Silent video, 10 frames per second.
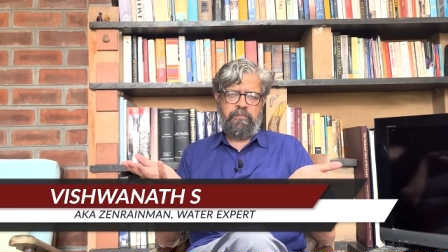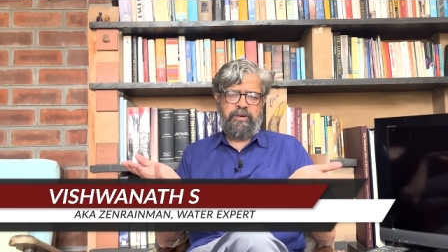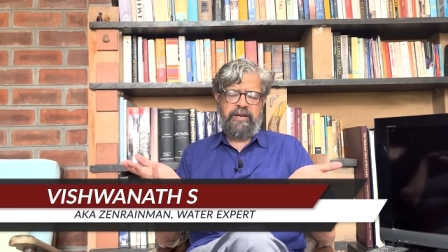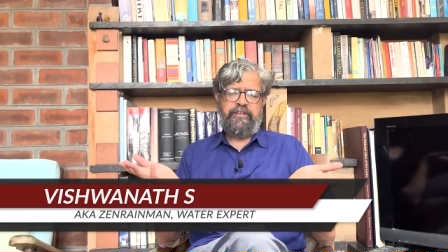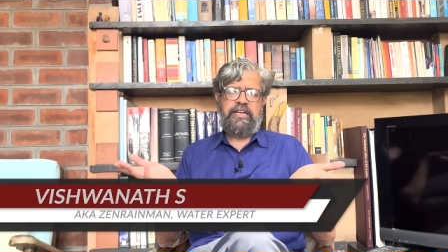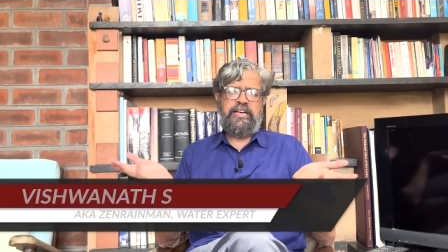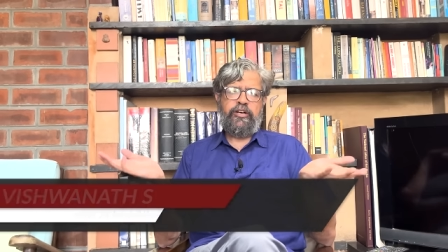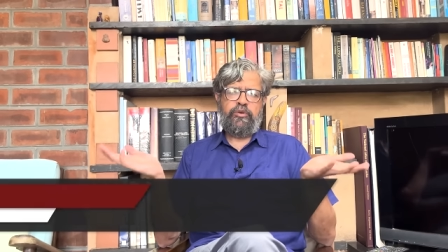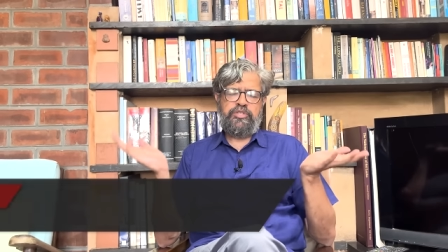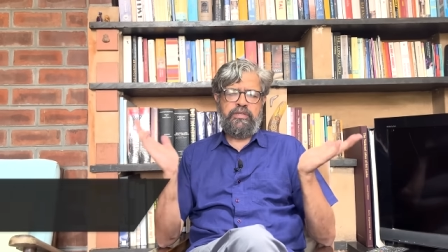private
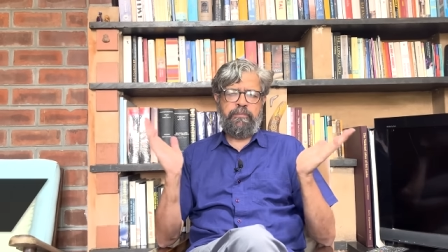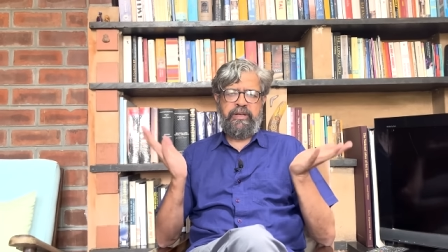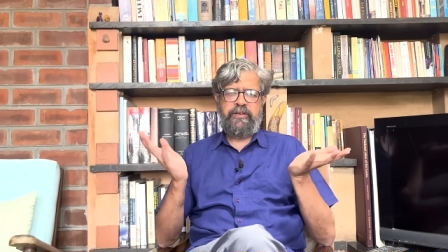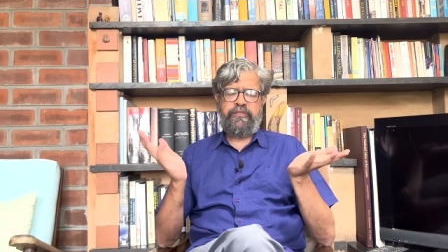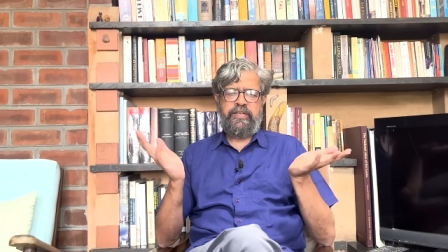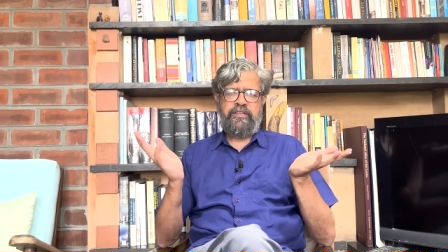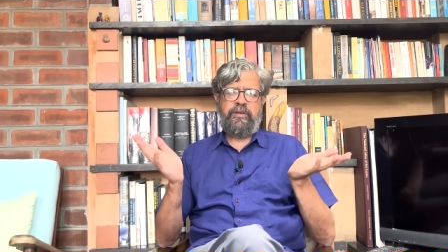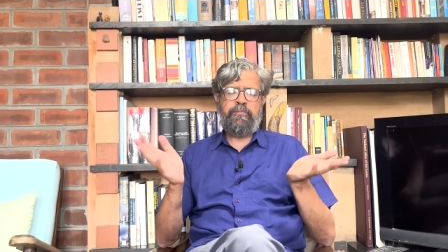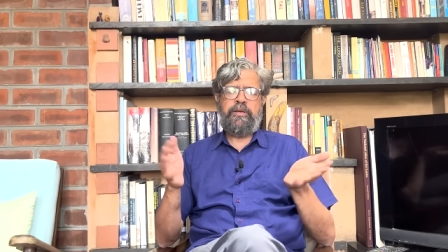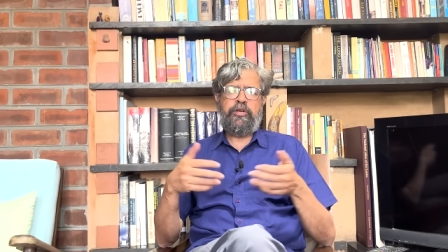layouts in the periphery
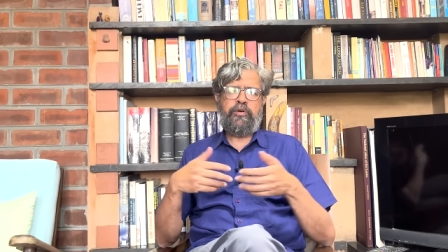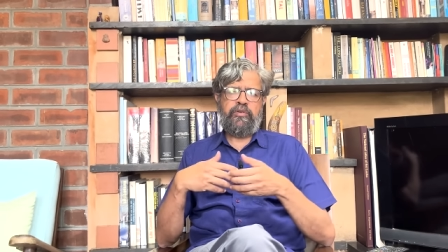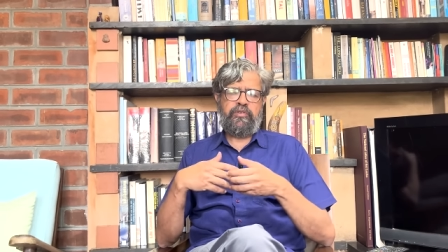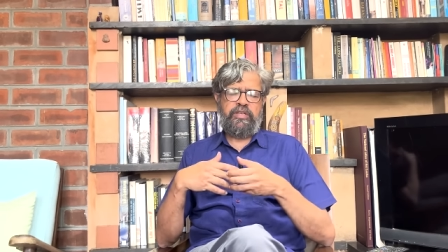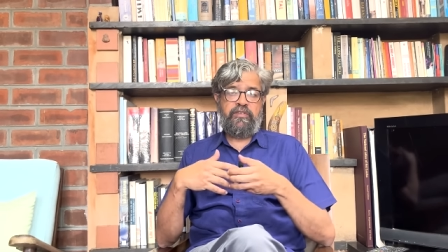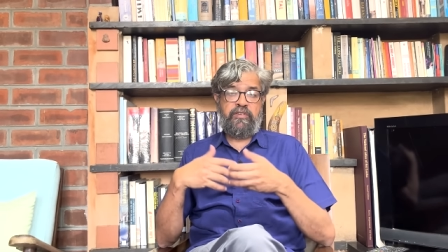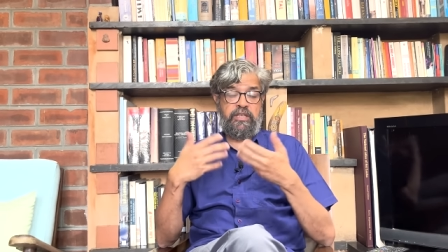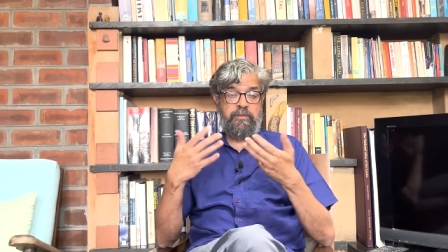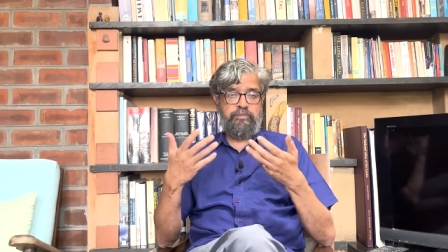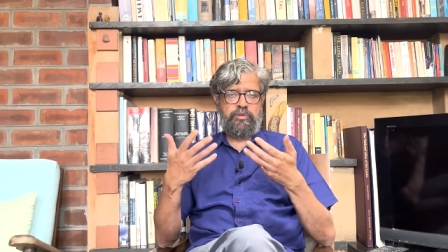simply because there
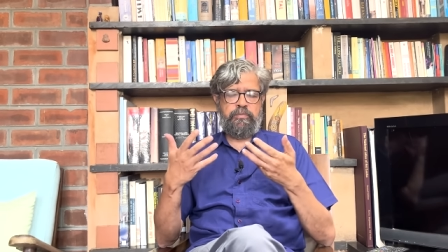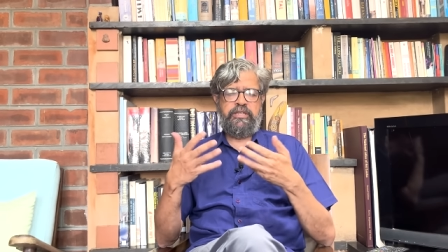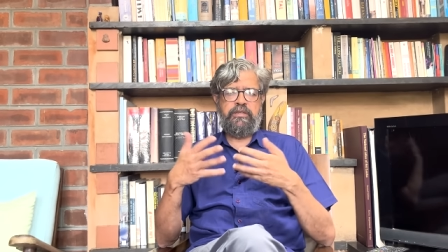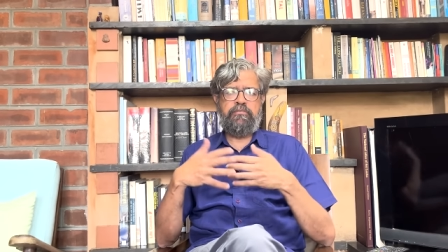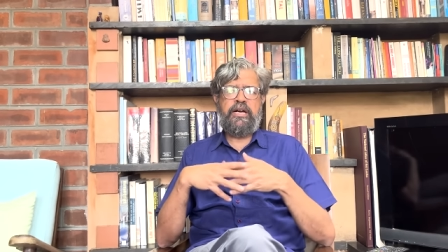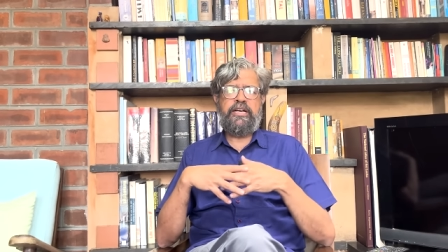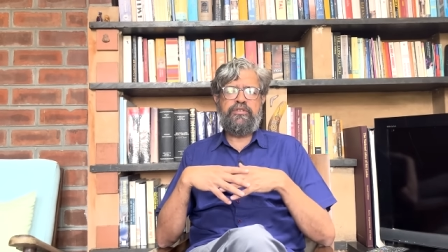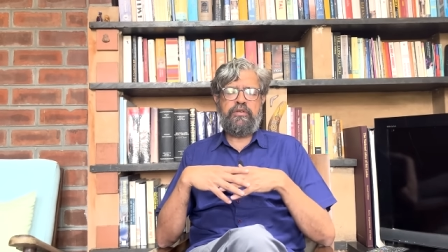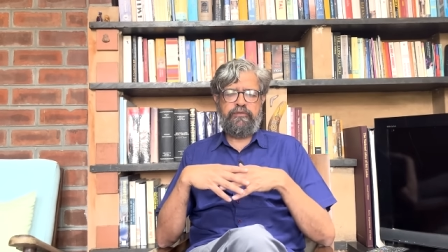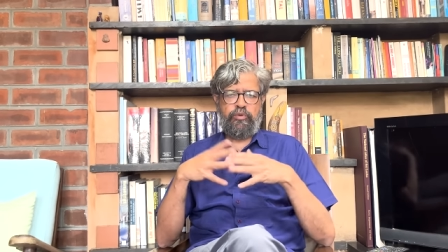seems to be in the
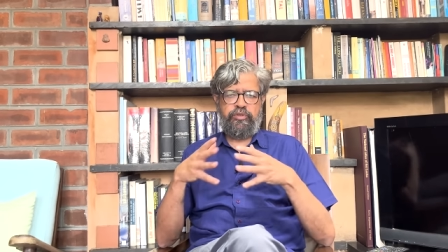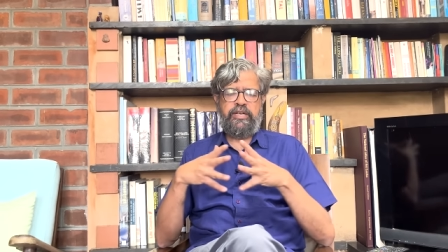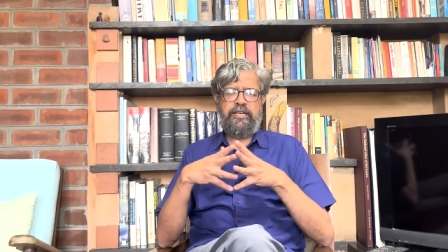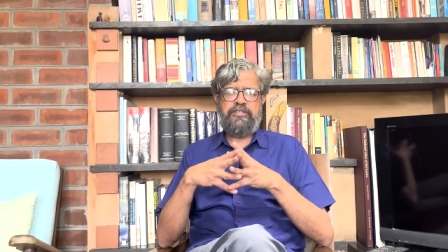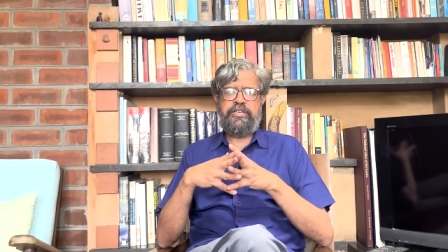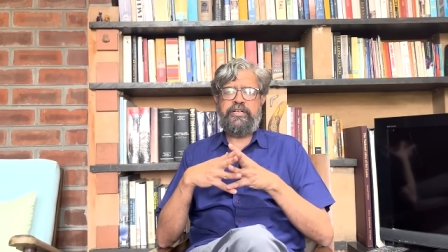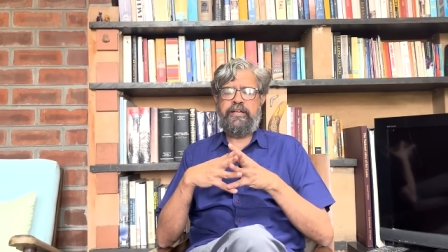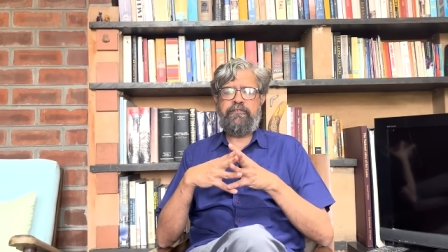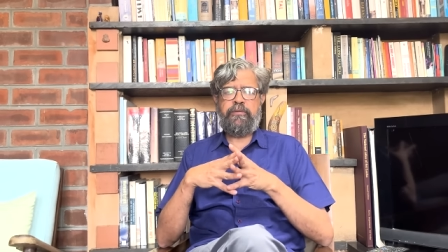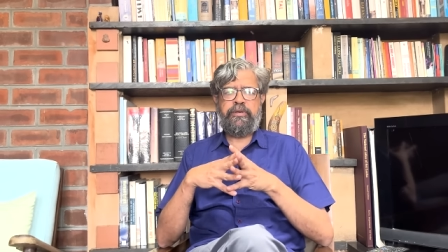minds of those real estate
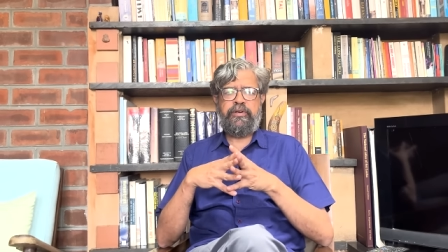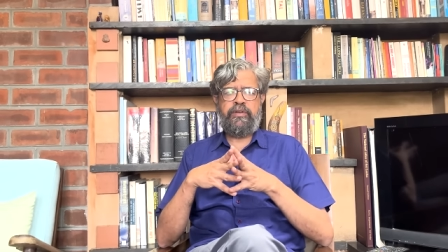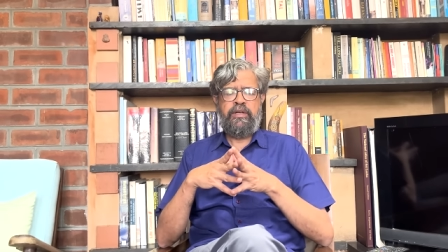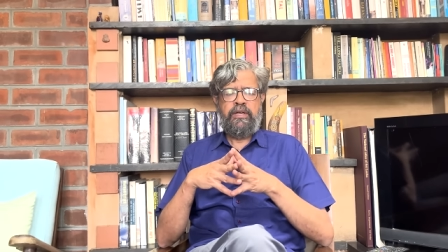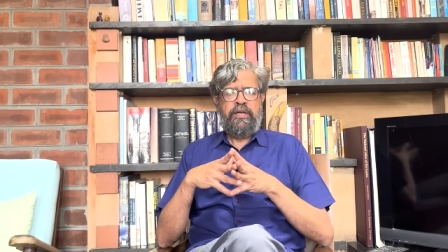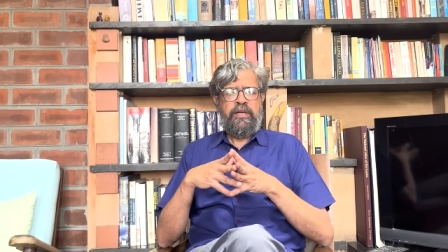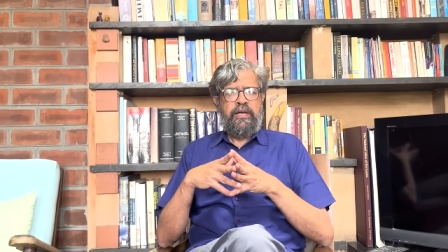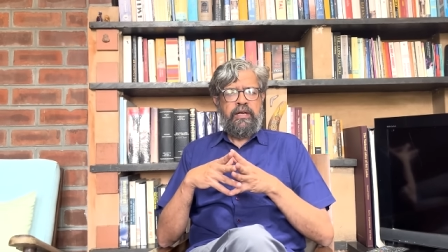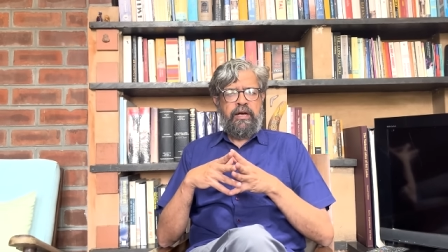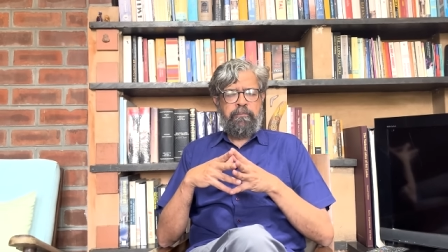developers
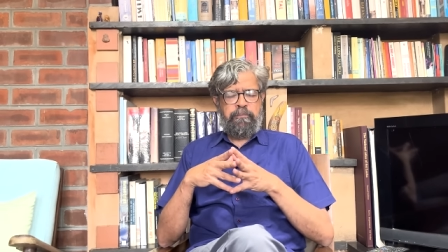a